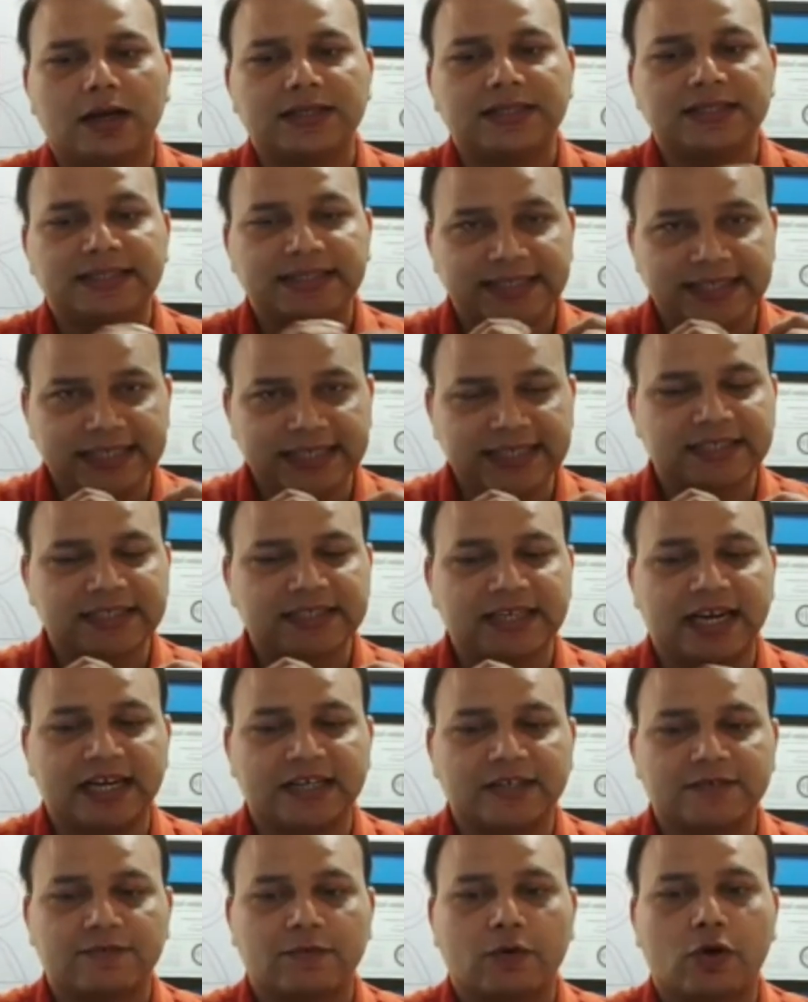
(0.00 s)
C
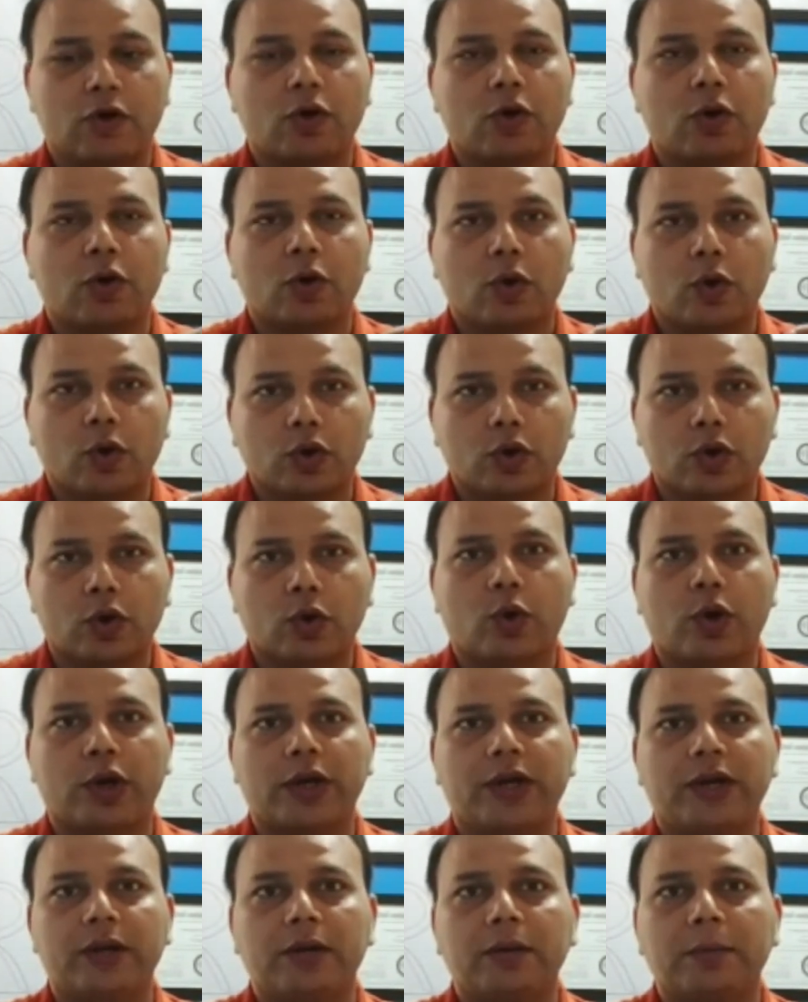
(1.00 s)
stands for
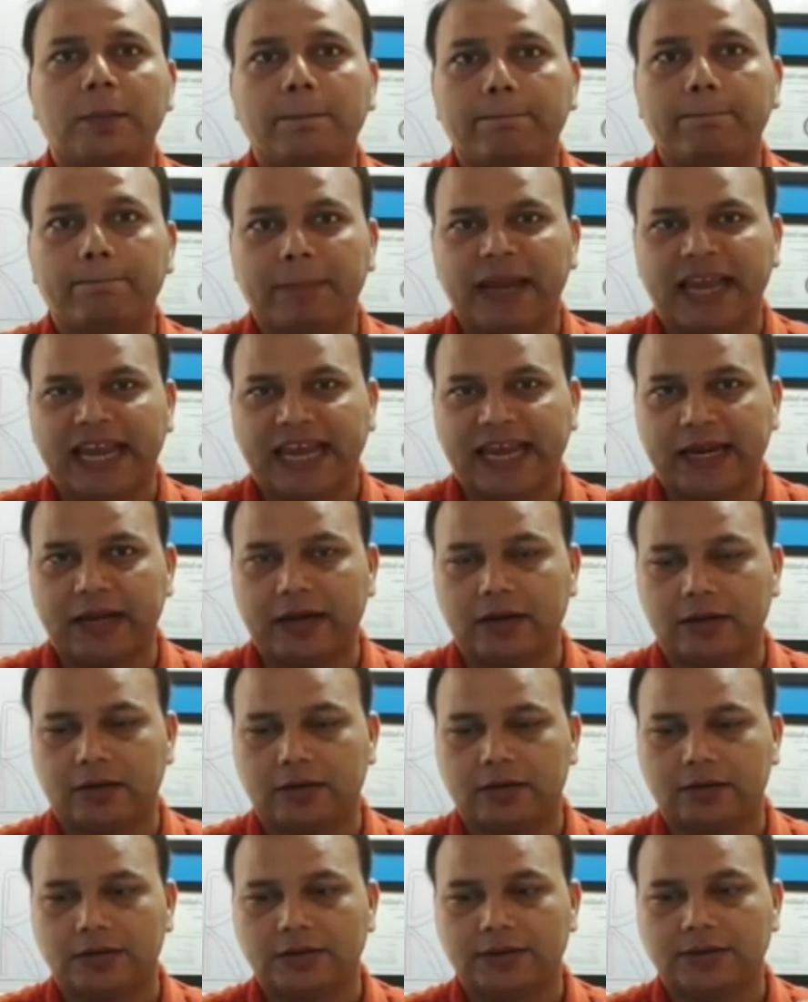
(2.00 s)
coracoid pain.
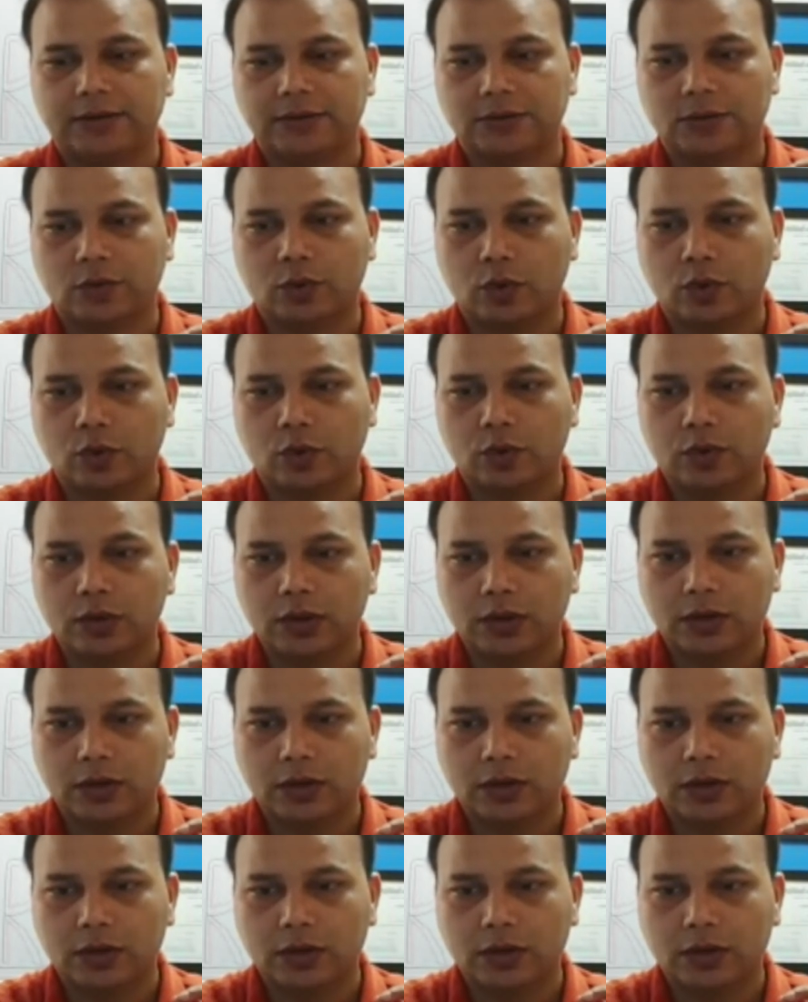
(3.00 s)
So